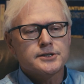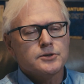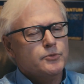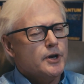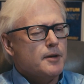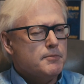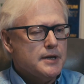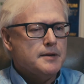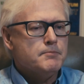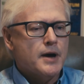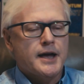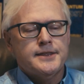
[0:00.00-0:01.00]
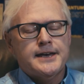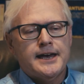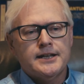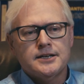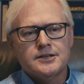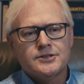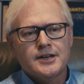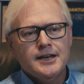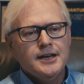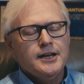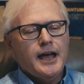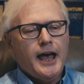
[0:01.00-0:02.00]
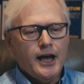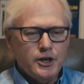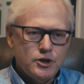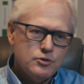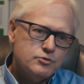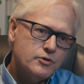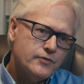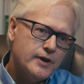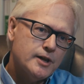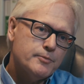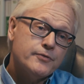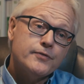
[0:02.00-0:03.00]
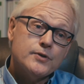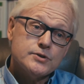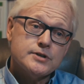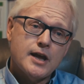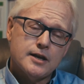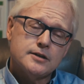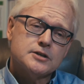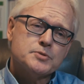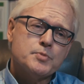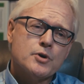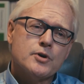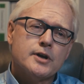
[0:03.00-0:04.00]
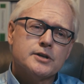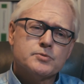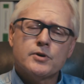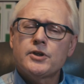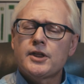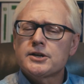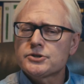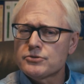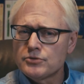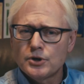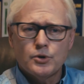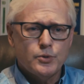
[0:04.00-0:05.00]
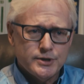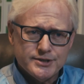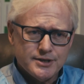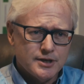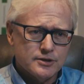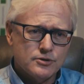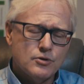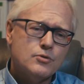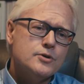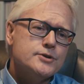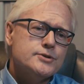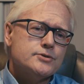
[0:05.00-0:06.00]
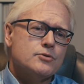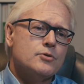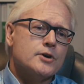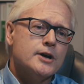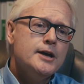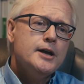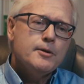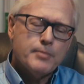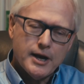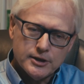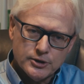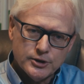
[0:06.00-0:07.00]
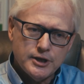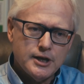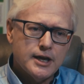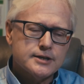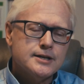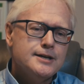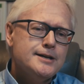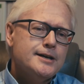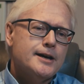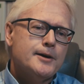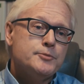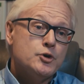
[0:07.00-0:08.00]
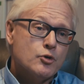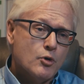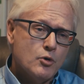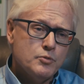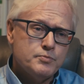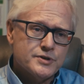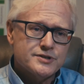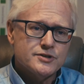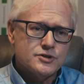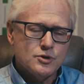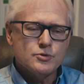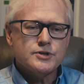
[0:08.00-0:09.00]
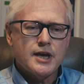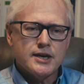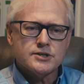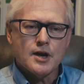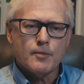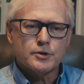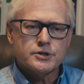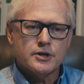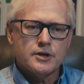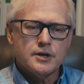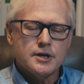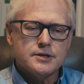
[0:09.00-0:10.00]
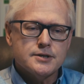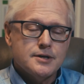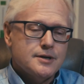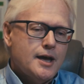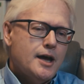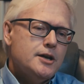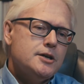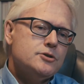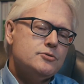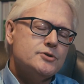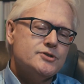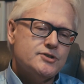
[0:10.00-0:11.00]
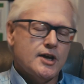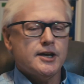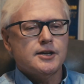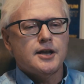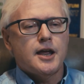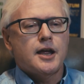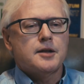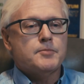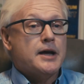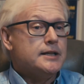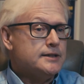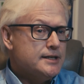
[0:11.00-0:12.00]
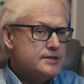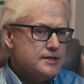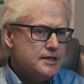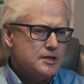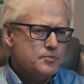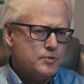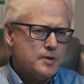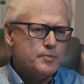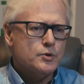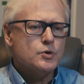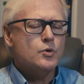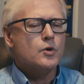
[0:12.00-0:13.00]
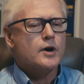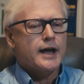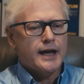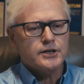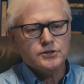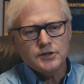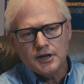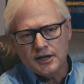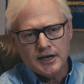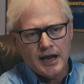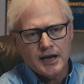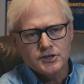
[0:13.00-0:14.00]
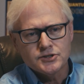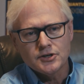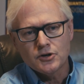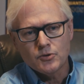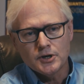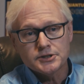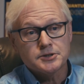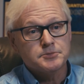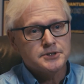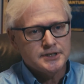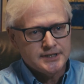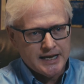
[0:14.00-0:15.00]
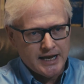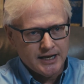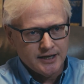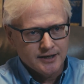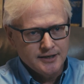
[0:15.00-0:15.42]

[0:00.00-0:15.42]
And what I mean by that is, how do you develop first-hand experience, whether that's through a quiz kit course or by looking at your own business use case opportunities? How do you do it secondhand? By listening to people who are actually engaged in quantum today,